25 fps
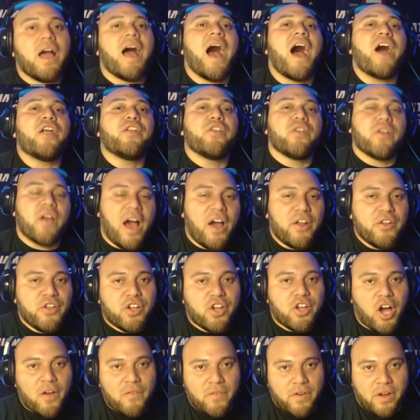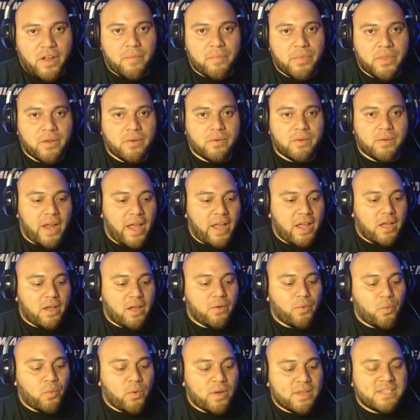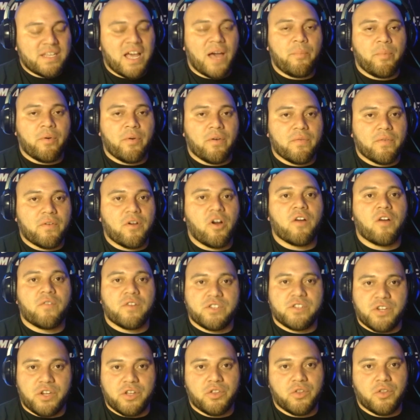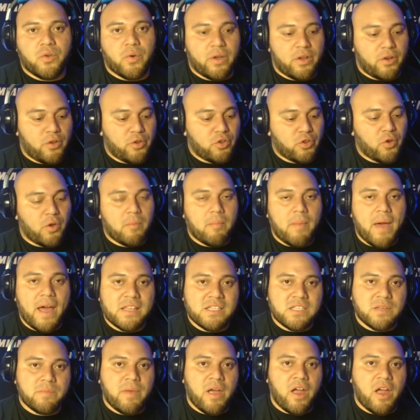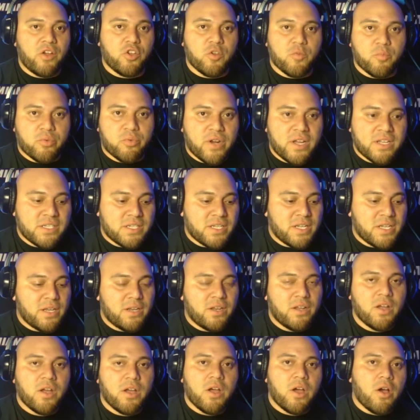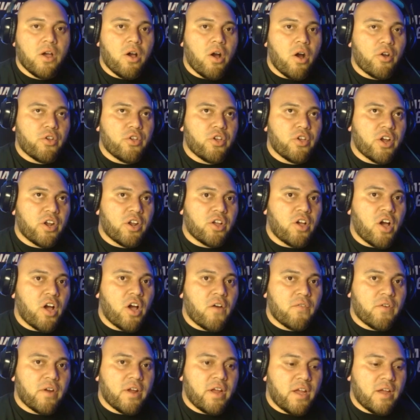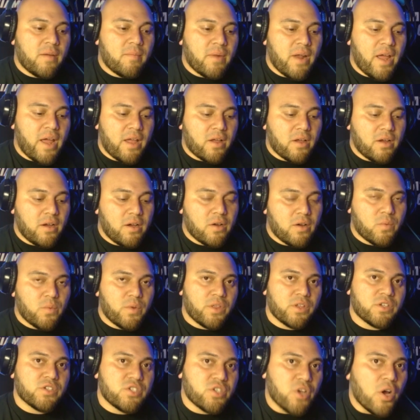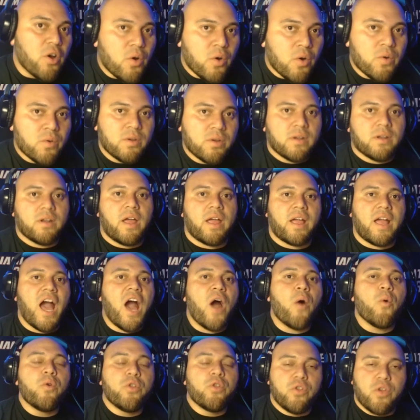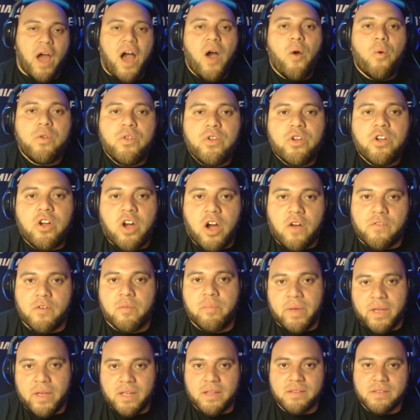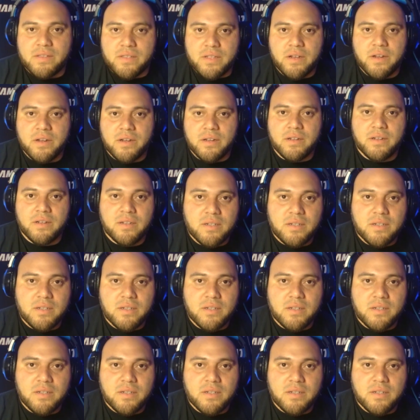How do you cover him though? Like, what type of coverage are you doing? Are you doing man to man? Are you pressing? Are you going to cover him like with a zone? Like, how would you cover Pickens there?